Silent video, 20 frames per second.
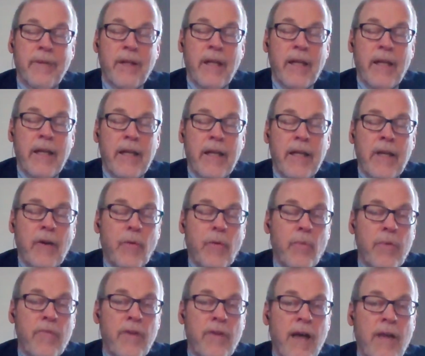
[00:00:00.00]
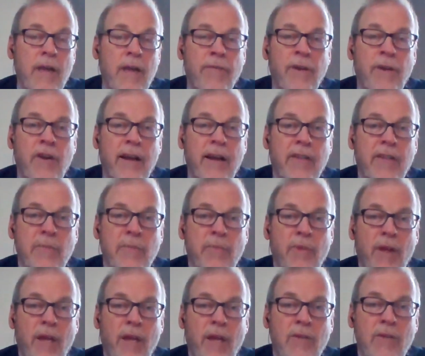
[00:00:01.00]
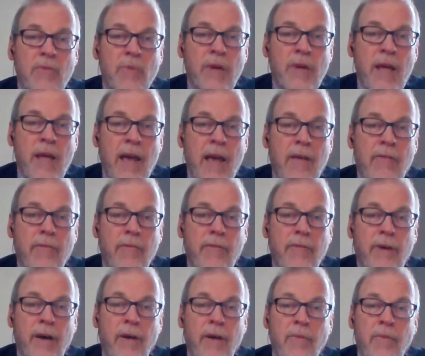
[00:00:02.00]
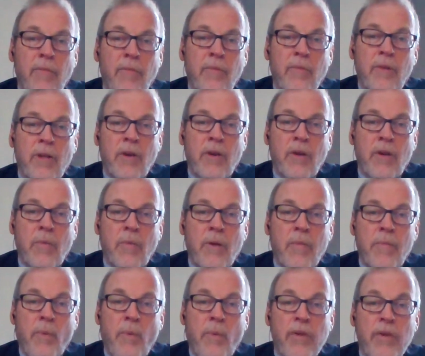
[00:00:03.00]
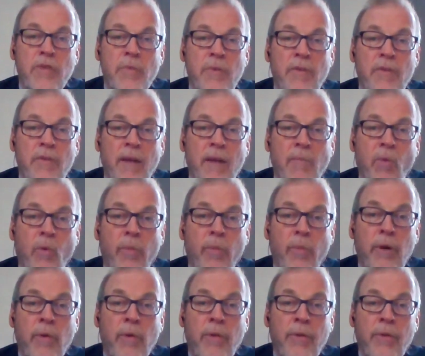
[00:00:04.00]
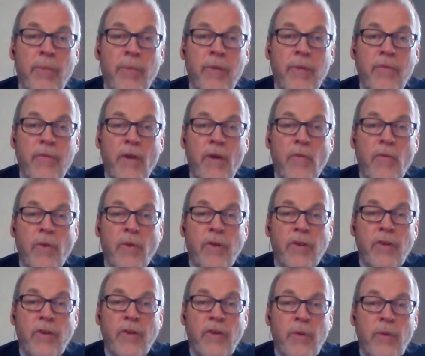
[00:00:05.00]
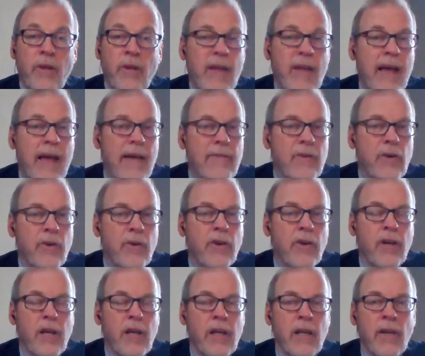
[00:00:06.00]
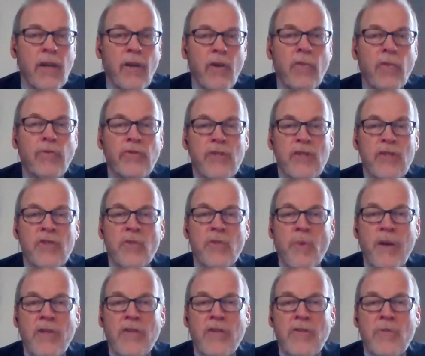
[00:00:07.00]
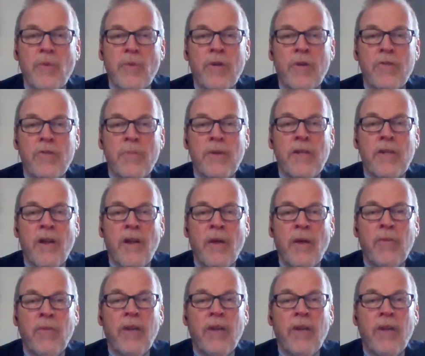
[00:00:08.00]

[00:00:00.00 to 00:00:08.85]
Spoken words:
We've got to figure out some things. We have, at points we've had more milk than we've known what to do with. I haven't heard any local situations where it's been dumped.